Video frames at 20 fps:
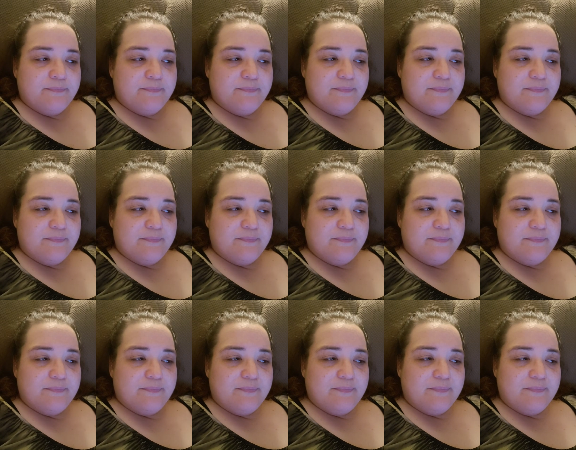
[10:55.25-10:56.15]

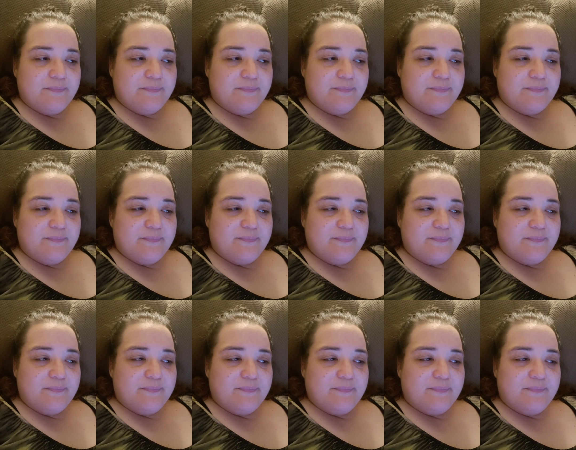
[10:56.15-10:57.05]

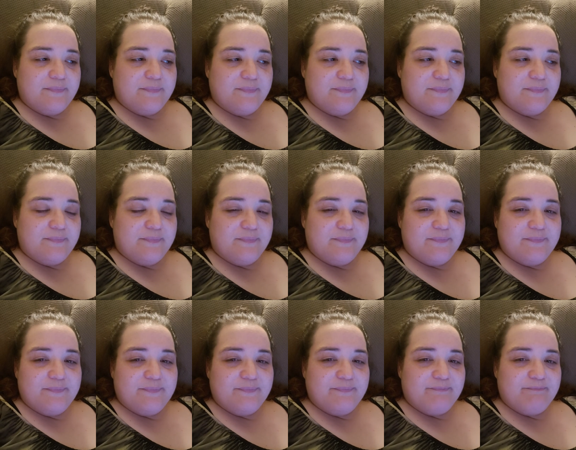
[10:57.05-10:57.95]

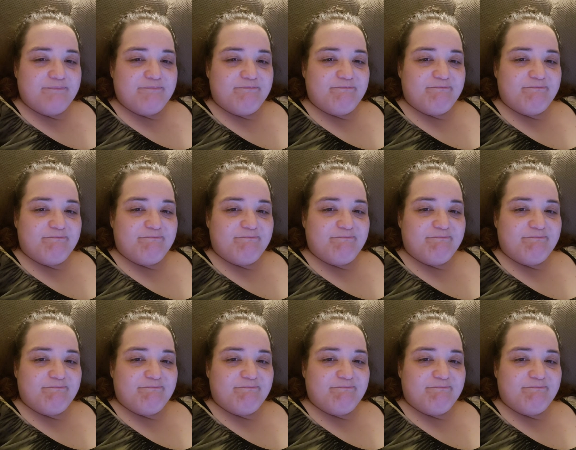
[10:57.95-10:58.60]
(no one is talking)